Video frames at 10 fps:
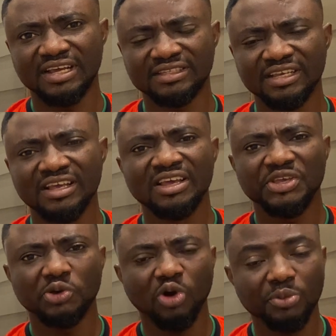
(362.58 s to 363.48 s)
that
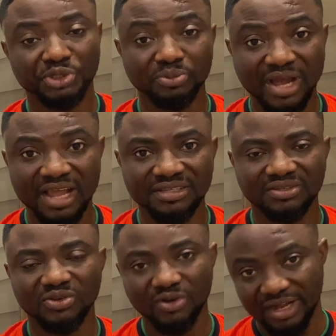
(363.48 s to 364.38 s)
you
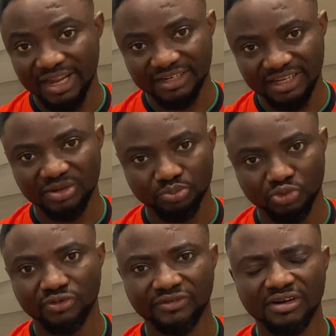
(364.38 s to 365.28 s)
optimize your LinkedIn
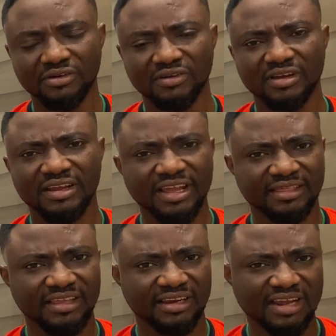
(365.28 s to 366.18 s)
profile. And I
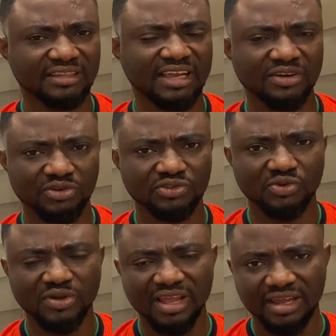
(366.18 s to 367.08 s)
think that can
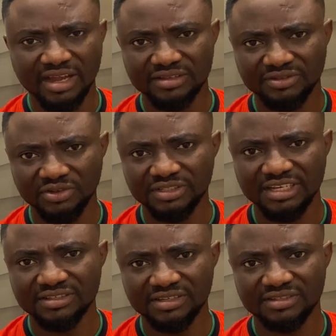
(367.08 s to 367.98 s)
also enhance your
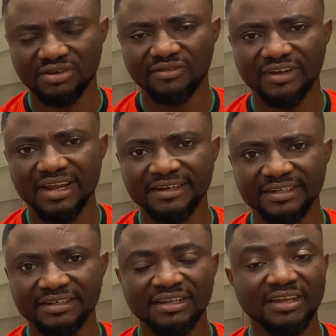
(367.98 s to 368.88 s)
chances of
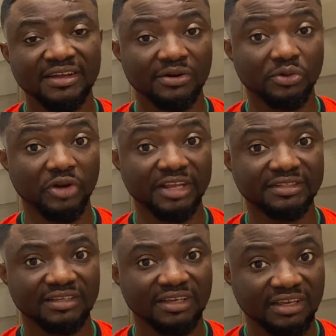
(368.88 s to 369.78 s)
landing great
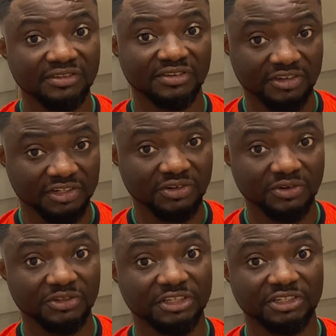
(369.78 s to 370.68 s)

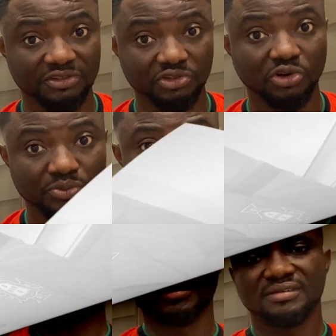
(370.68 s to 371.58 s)
international teaching jobs.
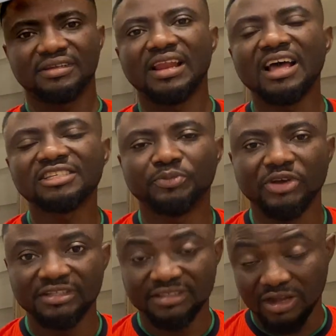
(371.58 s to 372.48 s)
The last
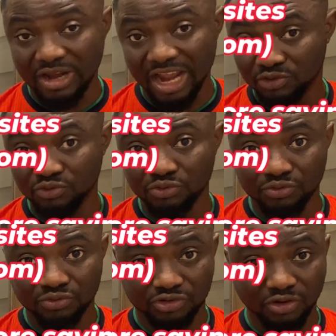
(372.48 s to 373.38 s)
point I would like to
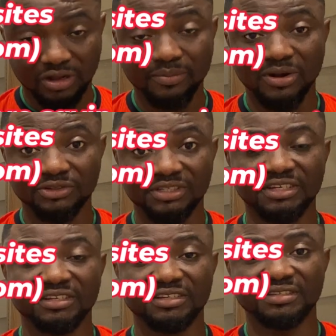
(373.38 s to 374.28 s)
talk about
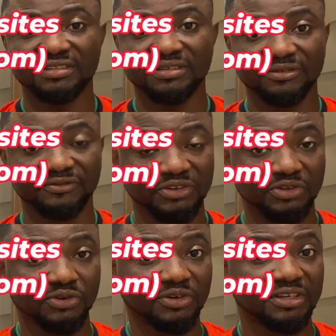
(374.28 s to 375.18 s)
in this
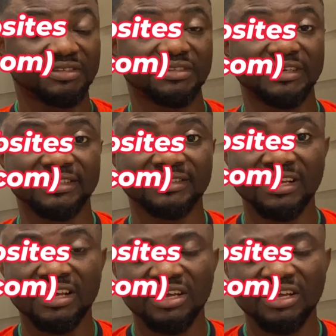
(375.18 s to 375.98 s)
video is that